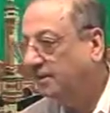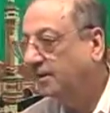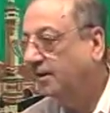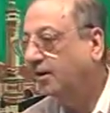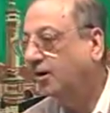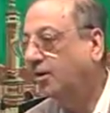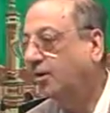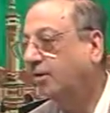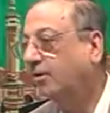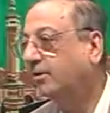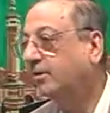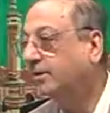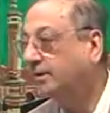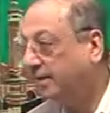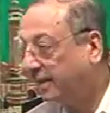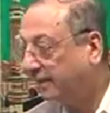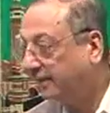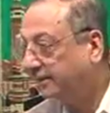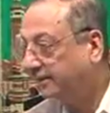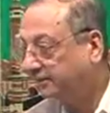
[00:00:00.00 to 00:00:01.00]
or
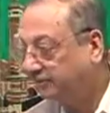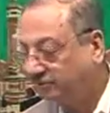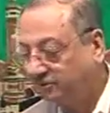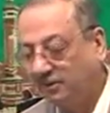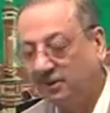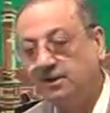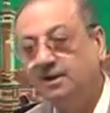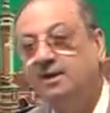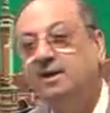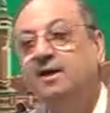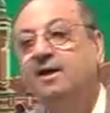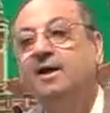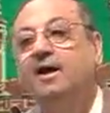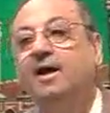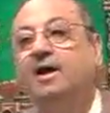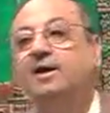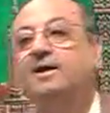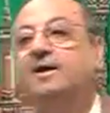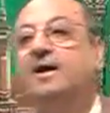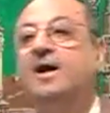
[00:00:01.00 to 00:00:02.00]
naqis.
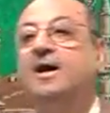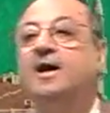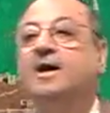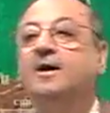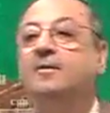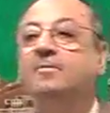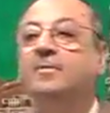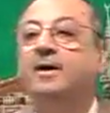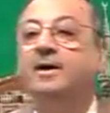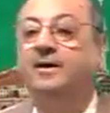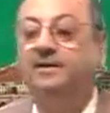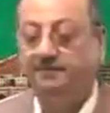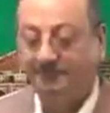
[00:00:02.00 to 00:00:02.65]
Aqama,